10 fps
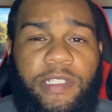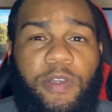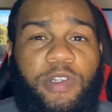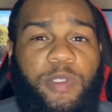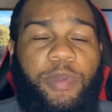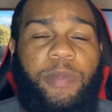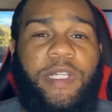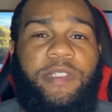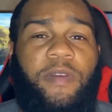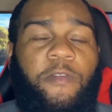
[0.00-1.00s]
So it's pretty
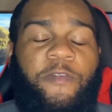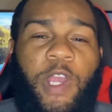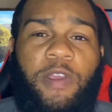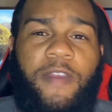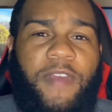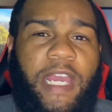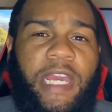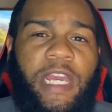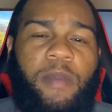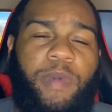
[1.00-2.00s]
much very
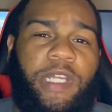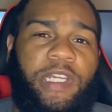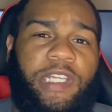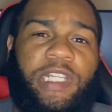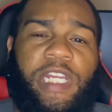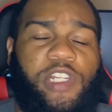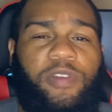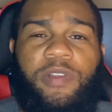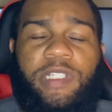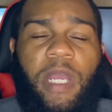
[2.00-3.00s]
vague, but a good
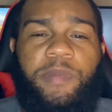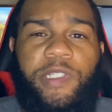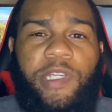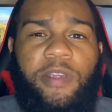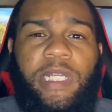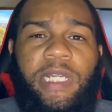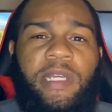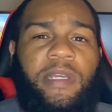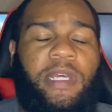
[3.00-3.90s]
intro to cybersecurity.